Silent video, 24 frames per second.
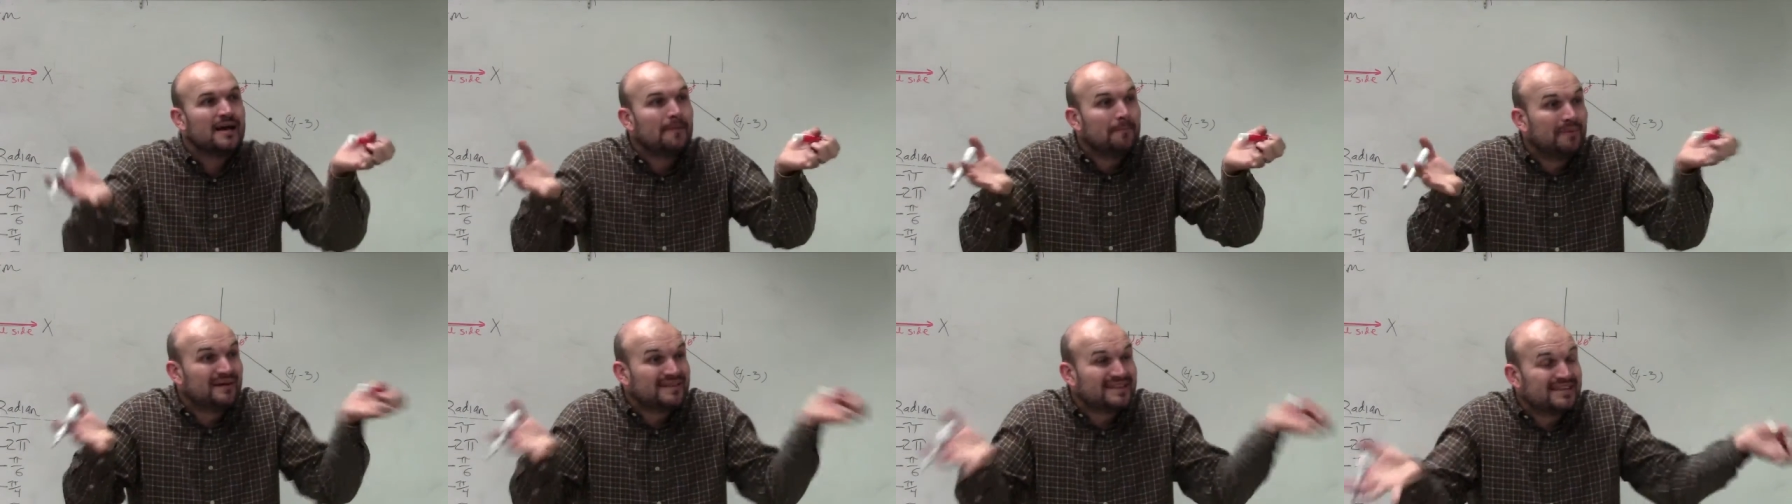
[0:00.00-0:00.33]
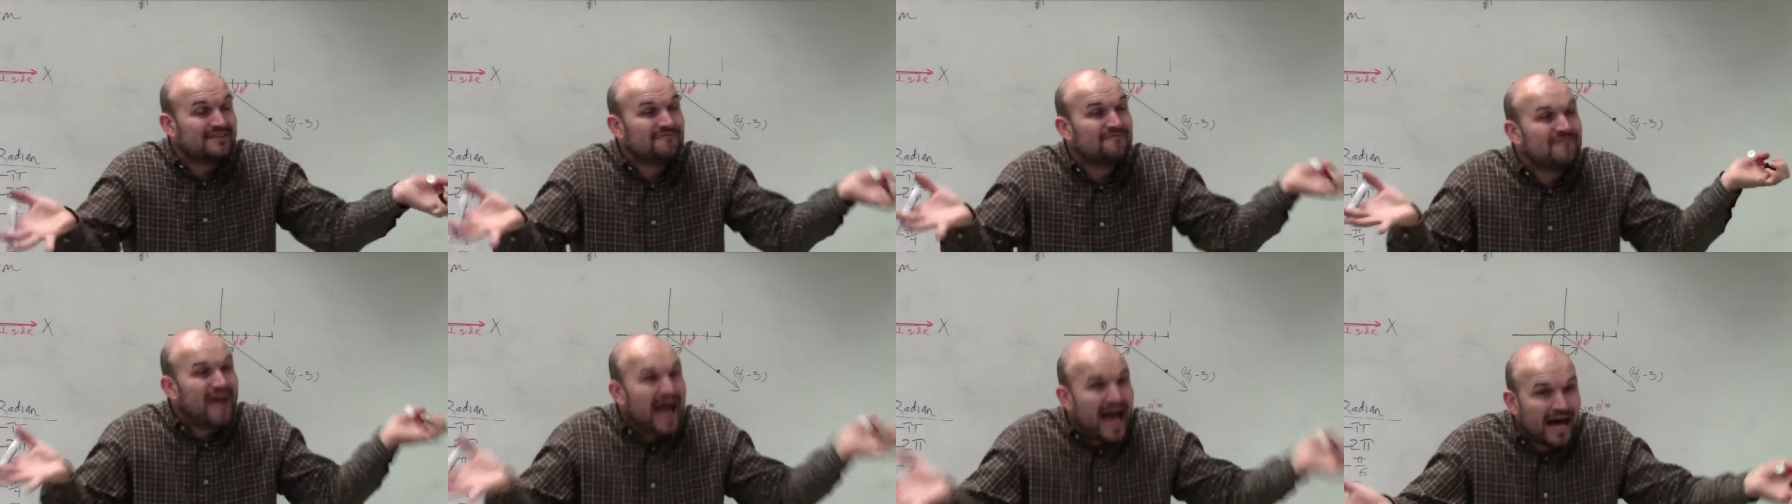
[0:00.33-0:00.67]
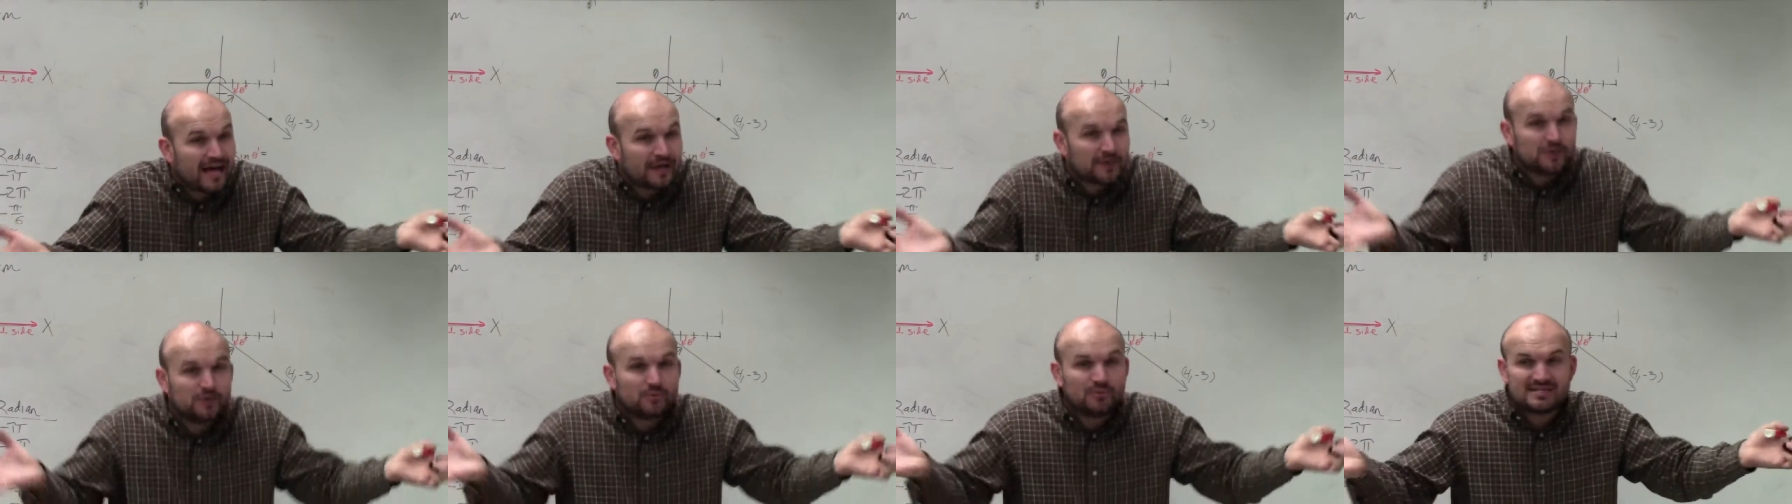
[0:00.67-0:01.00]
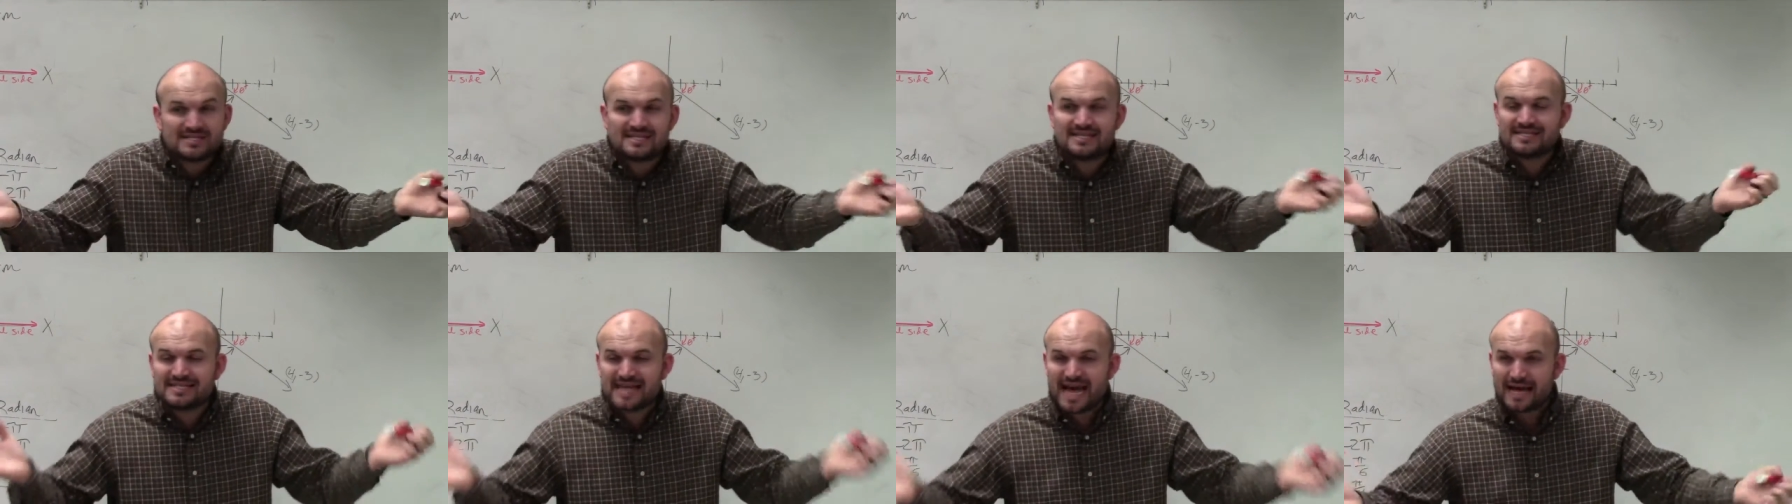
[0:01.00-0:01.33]
But the value
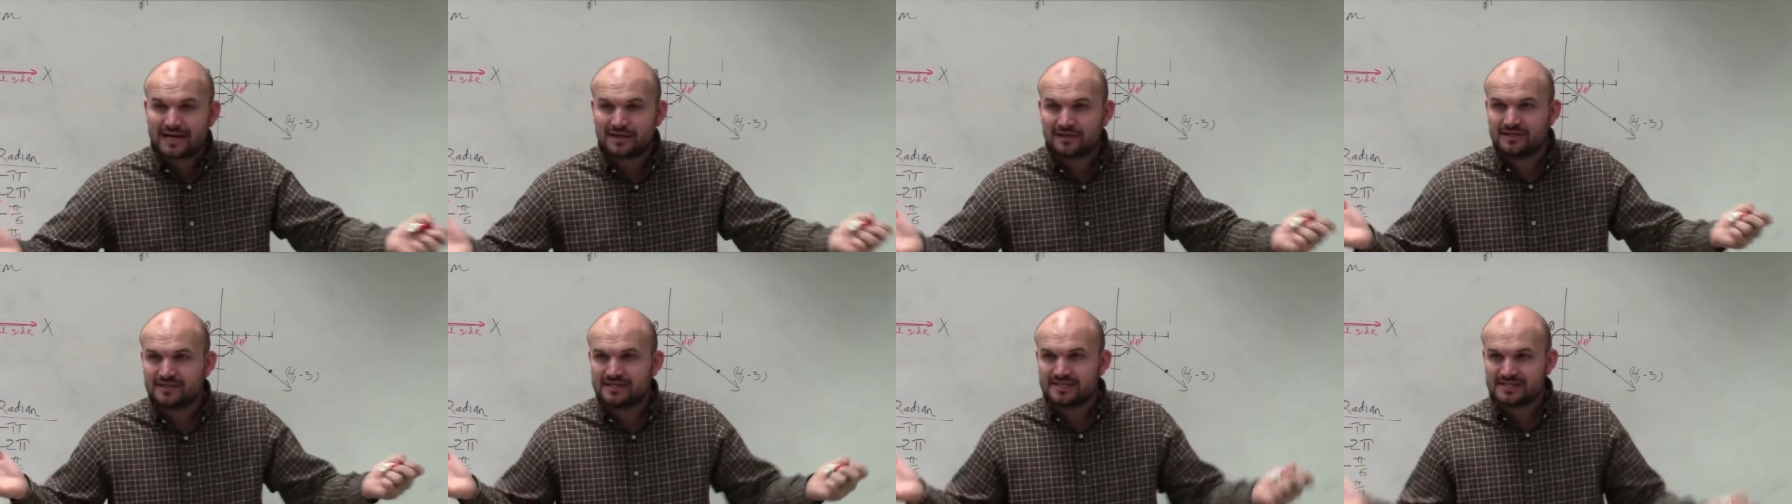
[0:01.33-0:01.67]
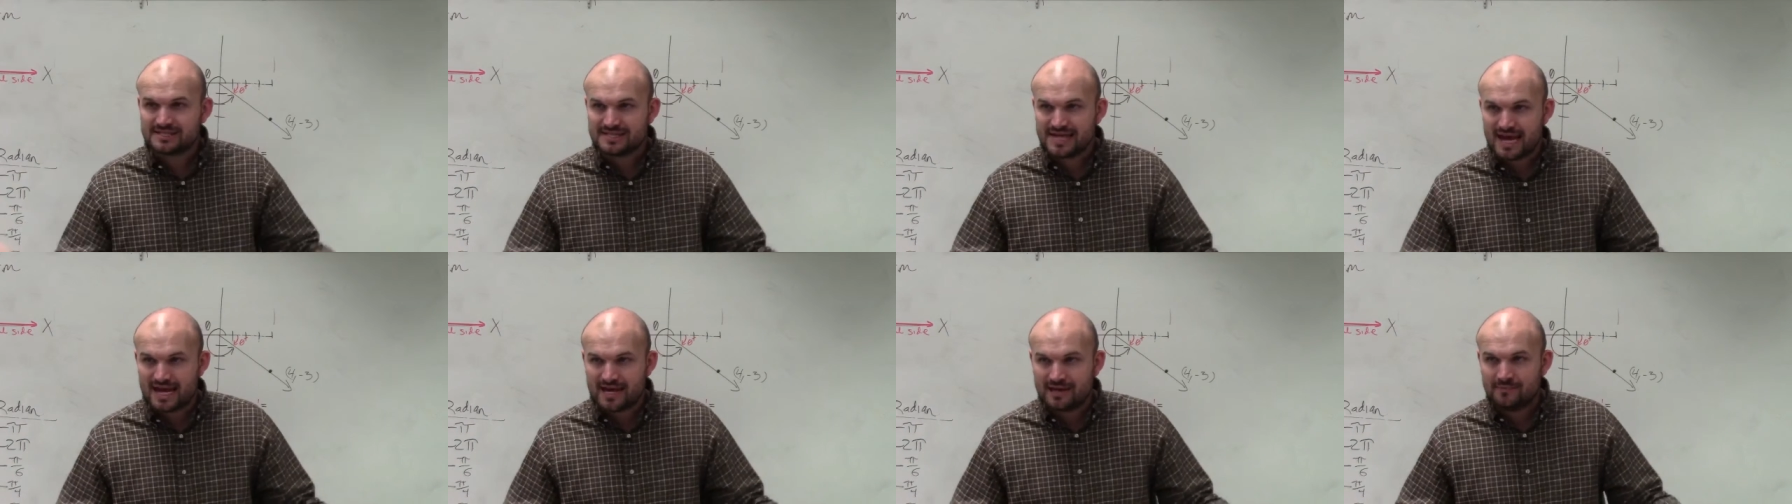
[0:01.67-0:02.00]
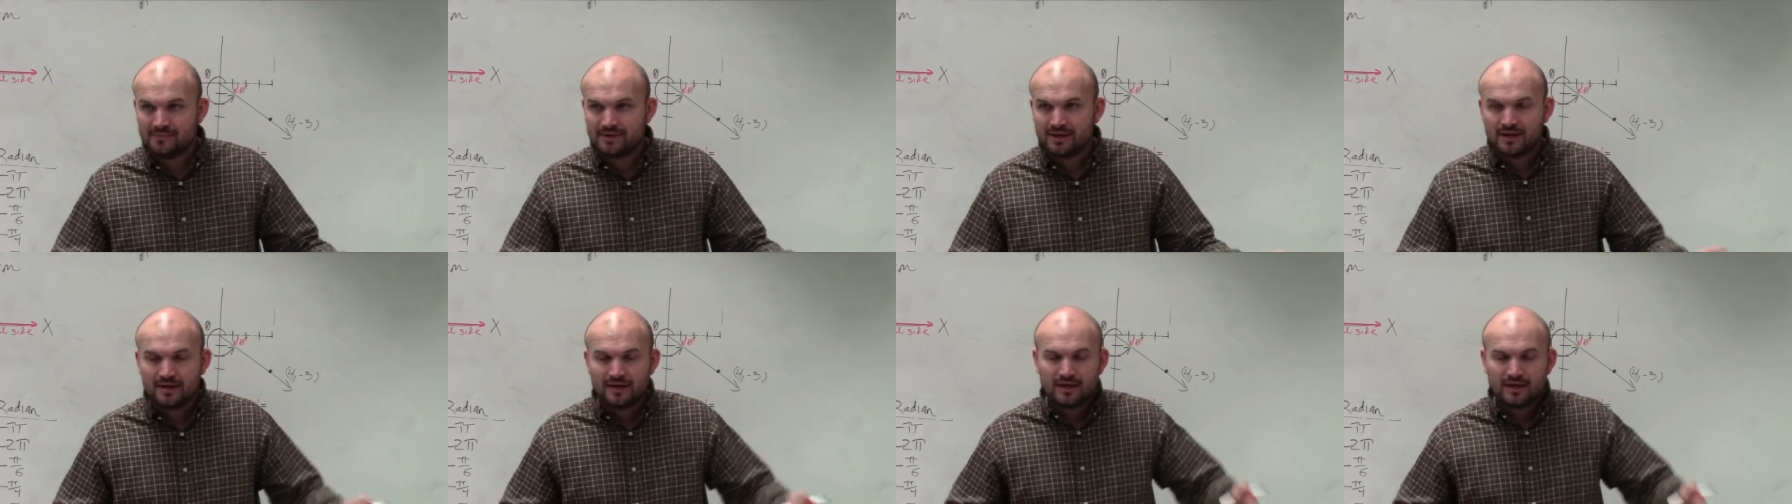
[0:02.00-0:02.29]
was exactly the same.